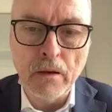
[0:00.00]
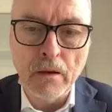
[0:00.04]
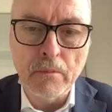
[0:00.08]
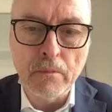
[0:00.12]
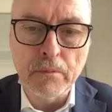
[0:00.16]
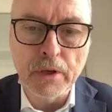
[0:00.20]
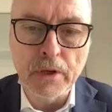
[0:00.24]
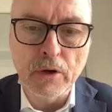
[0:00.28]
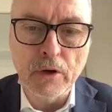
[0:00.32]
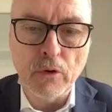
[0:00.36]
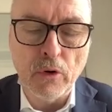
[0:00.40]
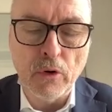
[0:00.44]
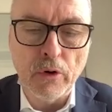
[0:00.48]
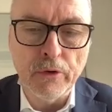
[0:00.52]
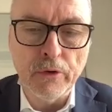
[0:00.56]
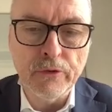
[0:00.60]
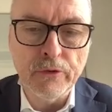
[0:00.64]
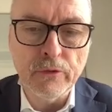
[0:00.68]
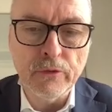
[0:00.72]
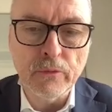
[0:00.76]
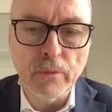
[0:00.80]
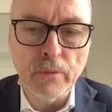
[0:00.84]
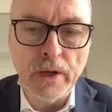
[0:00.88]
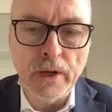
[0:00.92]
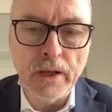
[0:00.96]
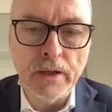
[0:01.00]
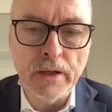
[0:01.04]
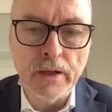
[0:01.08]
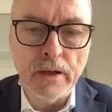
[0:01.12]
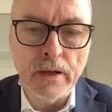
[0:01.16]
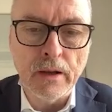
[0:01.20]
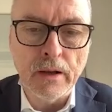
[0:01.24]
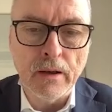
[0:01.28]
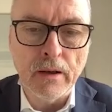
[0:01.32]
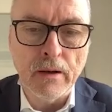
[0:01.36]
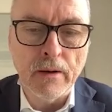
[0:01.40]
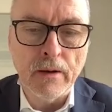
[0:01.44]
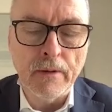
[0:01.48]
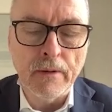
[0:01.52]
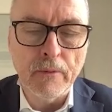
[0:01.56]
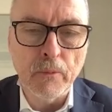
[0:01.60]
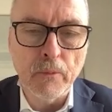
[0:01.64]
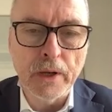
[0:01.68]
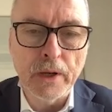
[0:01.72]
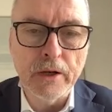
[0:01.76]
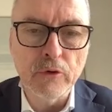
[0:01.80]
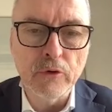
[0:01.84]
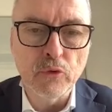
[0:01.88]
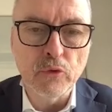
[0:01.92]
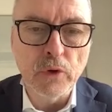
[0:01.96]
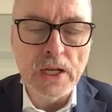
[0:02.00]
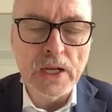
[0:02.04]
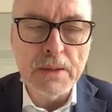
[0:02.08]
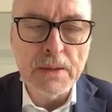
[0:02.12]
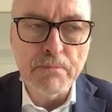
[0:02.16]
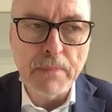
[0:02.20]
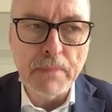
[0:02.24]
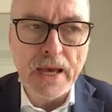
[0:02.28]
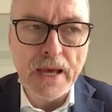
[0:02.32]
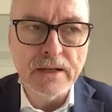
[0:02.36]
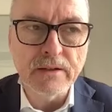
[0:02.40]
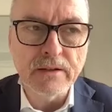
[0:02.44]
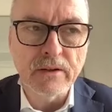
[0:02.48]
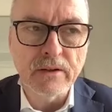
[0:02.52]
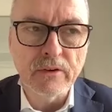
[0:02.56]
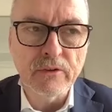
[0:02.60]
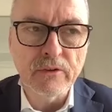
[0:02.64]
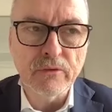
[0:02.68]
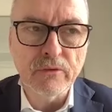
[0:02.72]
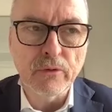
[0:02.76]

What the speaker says: because when it really matters